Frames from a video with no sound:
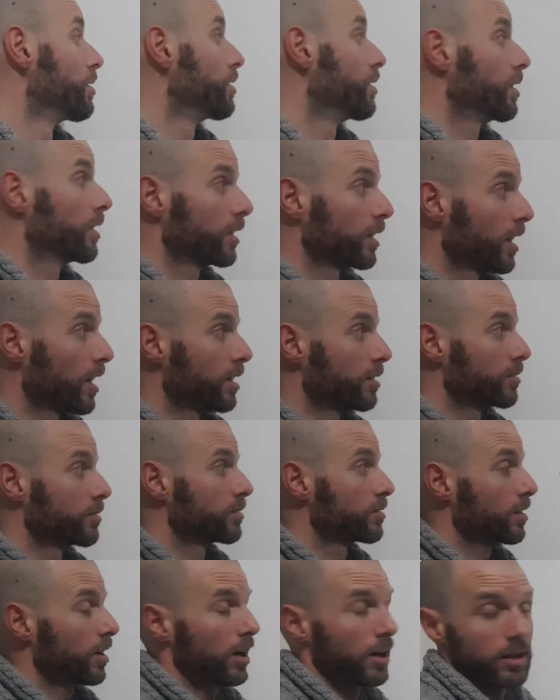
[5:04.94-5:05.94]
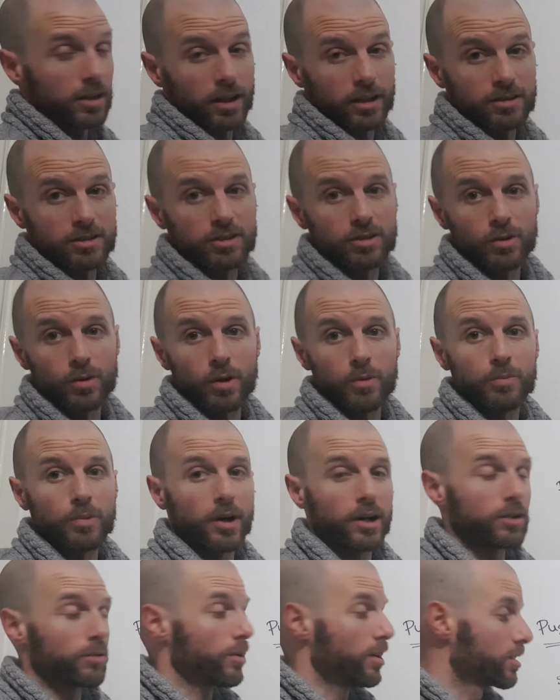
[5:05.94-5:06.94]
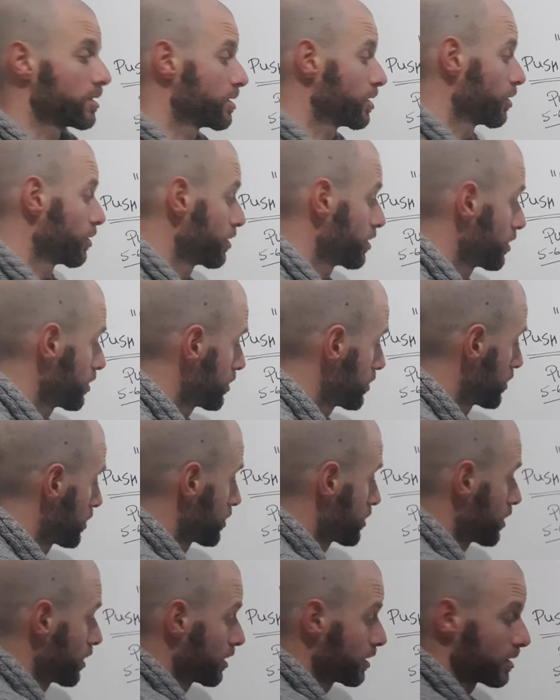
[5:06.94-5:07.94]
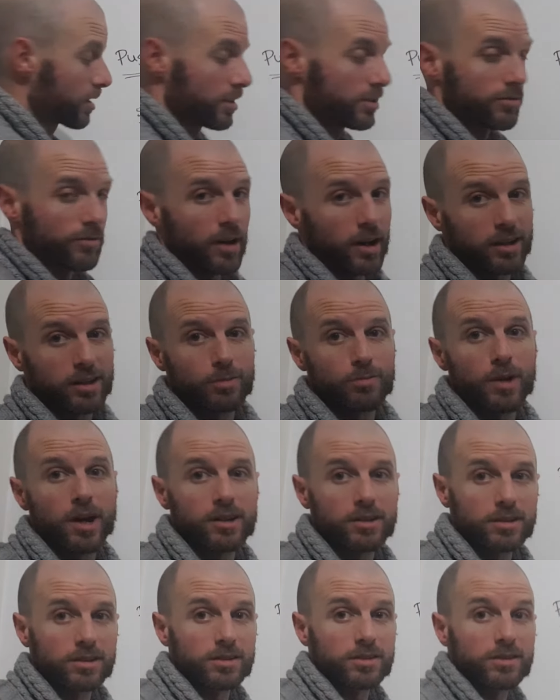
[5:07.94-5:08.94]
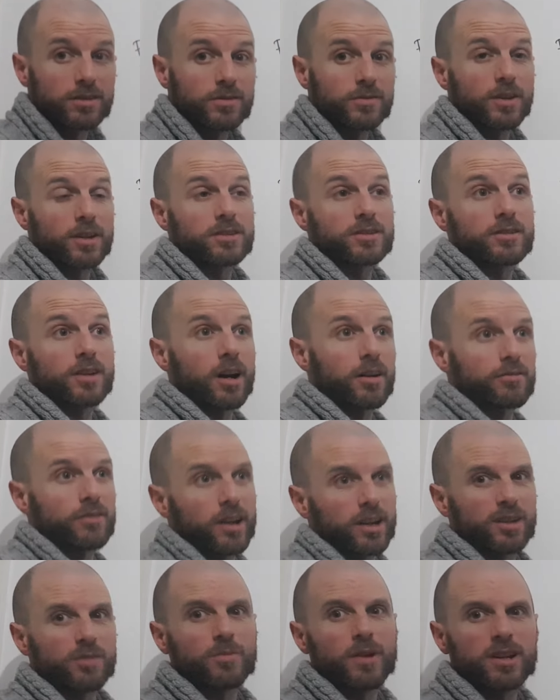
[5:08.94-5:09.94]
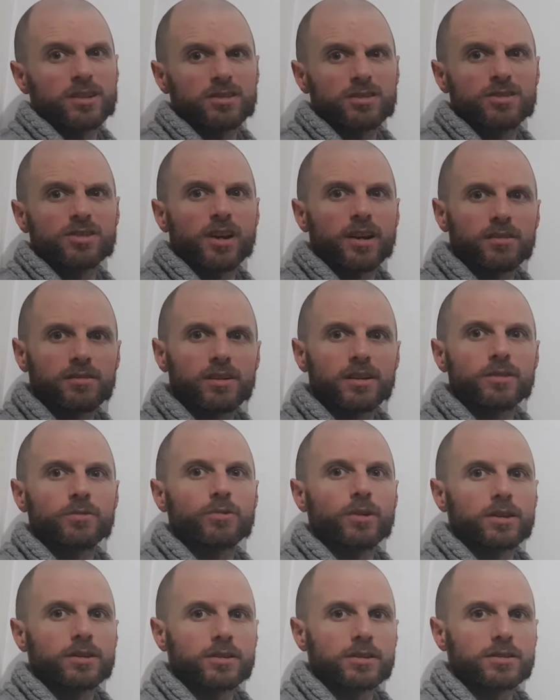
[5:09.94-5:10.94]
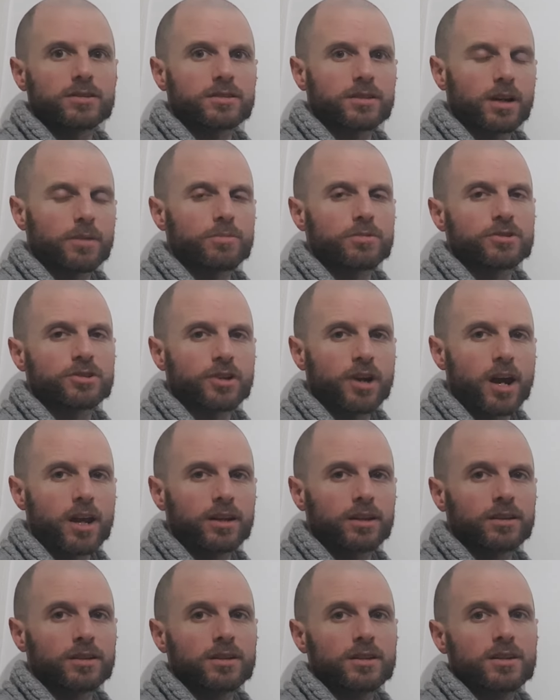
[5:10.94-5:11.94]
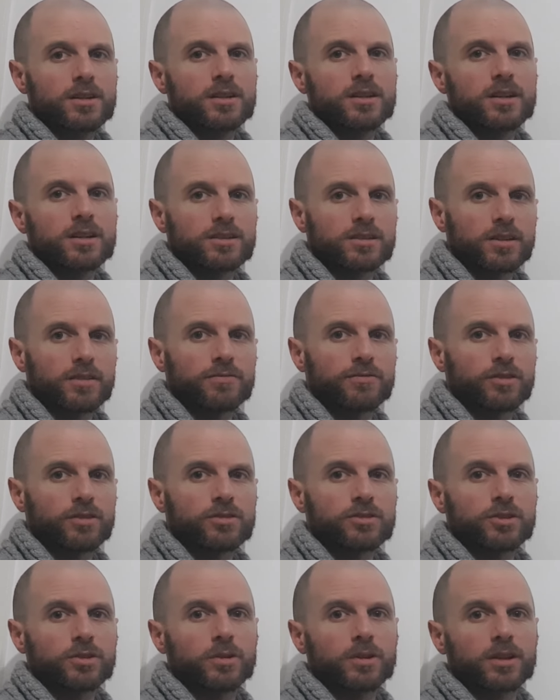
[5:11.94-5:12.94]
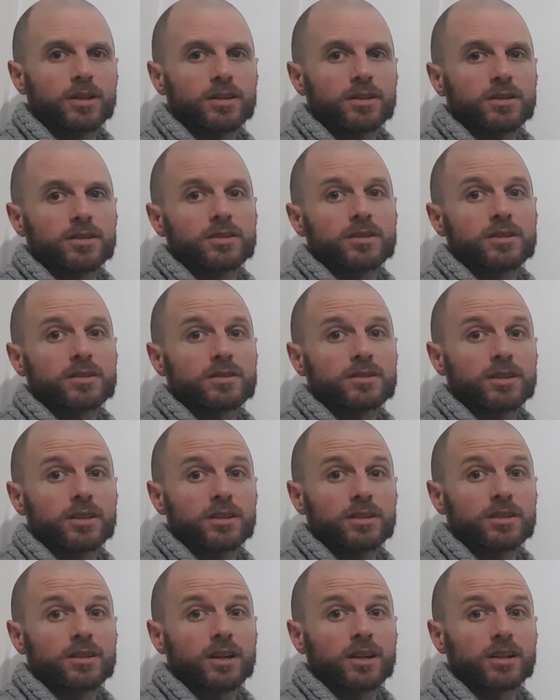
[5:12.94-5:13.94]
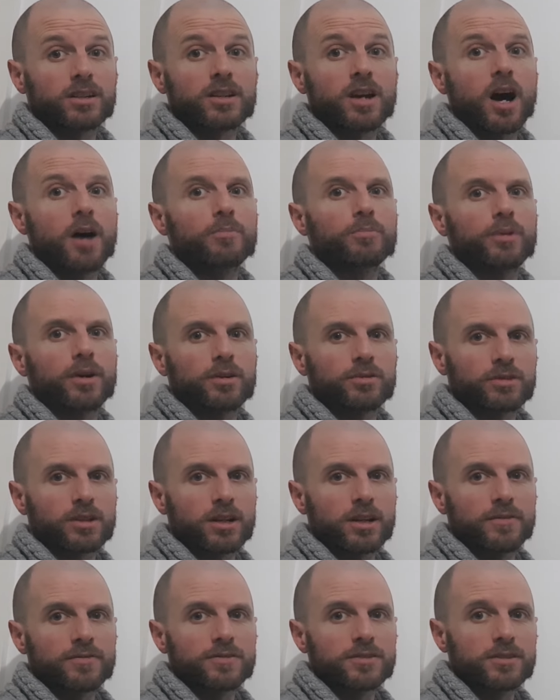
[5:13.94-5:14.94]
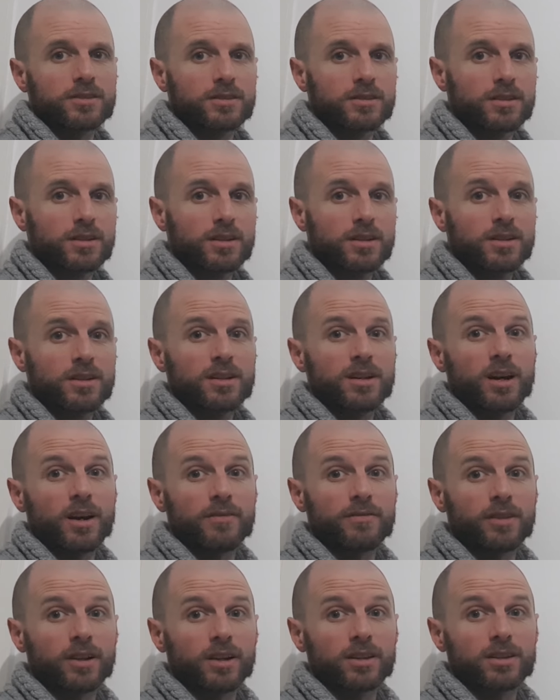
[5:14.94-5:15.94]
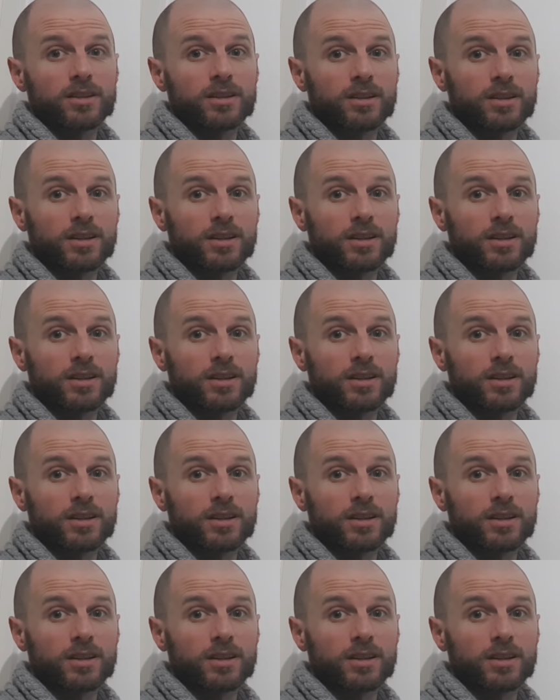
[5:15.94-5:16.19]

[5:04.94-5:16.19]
again, I like to do a body weight. The thing that's not recommended generally with this type of training is if you're doing the kind of compound lifts of like